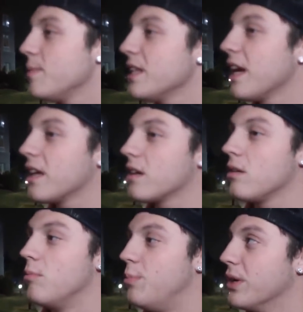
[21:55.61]
to be like
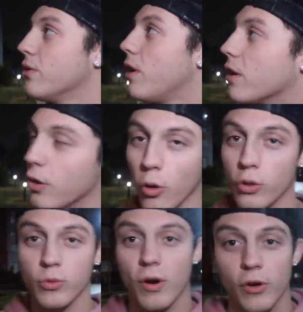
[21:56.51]
built on an
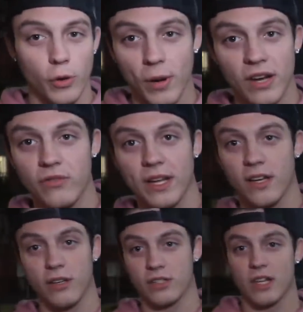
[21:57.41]
old one or renovated or